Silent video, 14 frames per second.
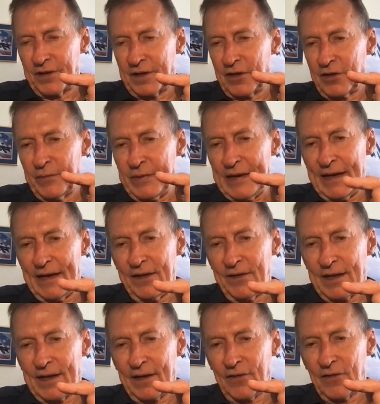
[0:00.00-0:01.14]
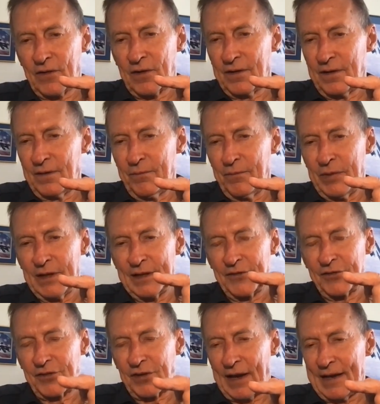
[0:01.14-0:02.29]
it could be anything, or a building
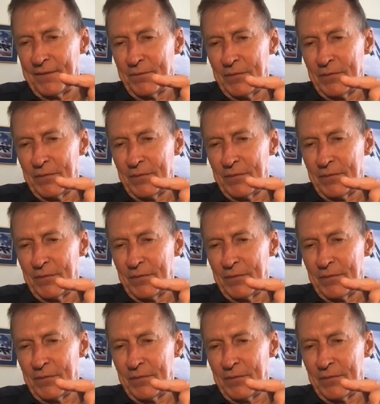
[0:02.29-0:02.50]
site,